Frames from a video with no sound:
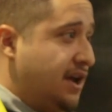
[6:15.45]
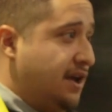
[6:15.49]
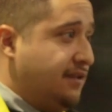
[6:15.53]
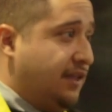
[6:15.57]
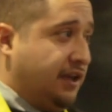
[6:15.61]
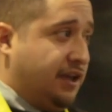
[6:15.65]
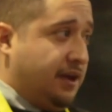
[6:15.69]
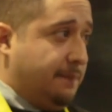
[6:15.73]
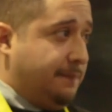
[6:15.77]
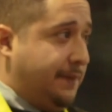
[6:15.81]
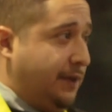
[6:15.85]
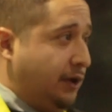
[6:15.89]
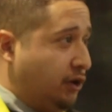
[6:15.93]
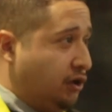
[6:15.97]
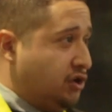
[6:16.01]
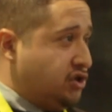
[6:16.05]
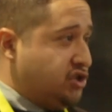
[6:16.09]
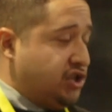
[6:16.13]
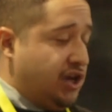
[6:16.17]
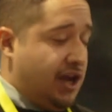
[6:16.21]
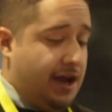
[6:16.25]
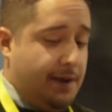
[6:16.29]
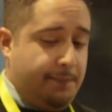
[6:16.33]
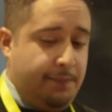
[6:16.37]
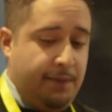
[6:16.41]
The computer
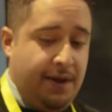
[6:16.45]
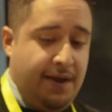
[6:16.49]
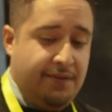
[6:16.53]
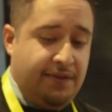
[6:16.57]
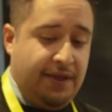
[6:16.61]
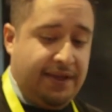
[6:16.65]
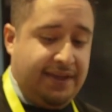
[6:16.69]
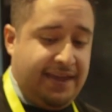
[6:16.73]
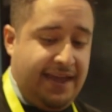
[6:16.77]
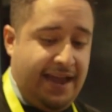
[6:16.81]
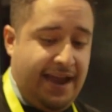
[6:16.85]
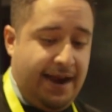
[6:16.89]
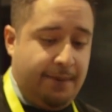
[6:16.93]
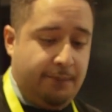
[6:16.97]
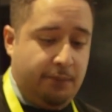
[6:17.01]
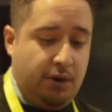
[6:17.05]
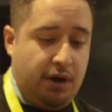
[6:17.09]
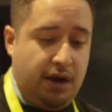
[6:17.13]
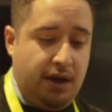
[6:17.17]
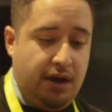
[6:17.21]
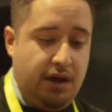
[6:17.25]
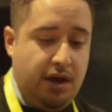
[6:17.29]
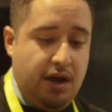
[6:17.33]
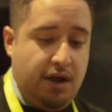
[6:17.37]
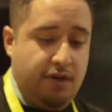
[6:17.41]
chip, the
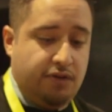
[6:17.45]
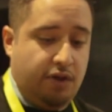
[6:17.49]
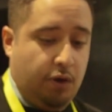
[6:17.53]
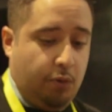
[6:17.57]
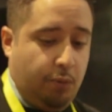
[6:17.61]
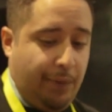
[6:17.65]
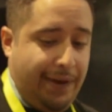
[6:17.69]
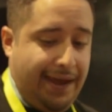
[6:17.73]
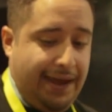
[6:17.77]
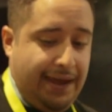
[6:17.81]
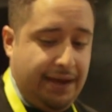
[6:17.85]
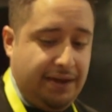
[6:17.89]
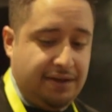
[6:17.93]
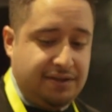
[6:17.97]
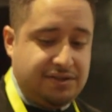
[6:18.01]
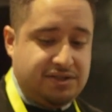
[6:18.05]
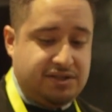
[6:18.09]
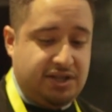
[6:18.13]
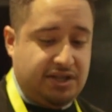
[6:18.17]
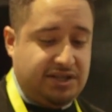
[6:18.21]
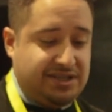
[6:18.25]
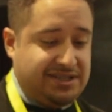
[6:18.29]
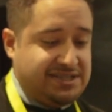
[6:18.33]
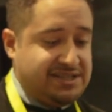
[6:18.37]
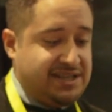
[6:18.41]
camera, the wings,
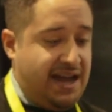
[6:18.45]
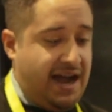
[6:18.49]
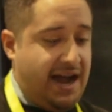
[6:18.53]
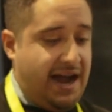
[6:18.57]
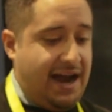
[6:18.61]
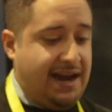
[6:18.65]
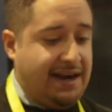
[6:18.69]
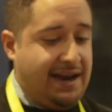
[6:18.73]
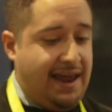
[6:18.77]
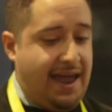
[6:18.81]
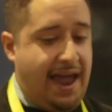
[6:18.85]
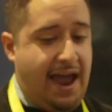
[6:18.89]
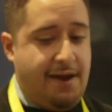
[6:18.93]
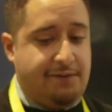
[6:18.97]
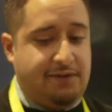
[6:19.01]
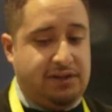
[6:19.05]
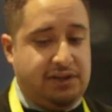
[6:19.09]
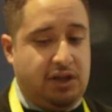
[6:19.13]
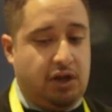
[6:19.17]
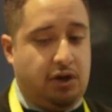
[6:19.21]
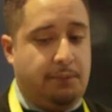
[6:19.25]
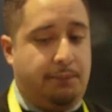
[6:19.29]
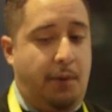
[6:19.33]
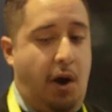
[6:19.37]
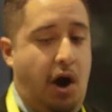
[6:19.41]
the design, every
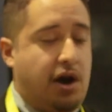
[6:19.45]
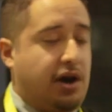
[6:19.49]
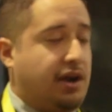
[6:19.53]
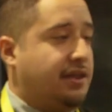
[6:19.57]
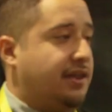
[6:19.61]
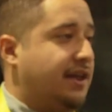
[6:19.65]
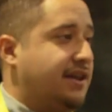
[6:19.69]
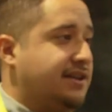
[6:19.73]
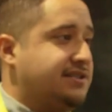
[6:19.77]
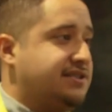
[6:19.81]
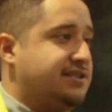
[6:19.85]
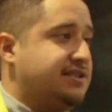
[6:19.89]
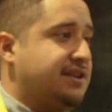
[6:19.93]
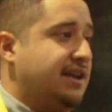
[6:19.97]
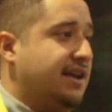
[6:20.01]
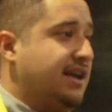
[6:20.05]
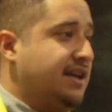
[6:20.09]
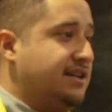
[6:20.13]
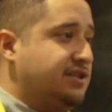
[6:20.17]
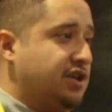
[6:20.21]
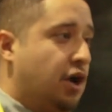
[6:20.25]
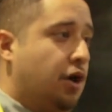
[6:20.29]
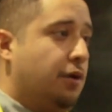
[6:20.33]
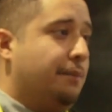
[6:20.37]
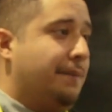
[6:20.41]
little part of this
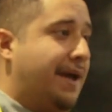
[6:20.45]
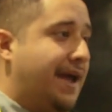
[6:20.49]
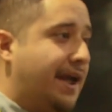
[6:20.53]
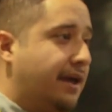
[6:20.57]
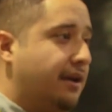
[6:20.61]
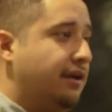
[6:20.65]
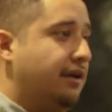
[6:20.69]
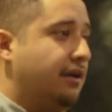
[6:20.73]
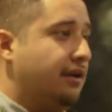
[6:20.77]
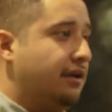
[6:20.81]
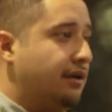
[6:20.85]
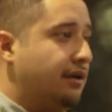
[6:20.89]
is homemade.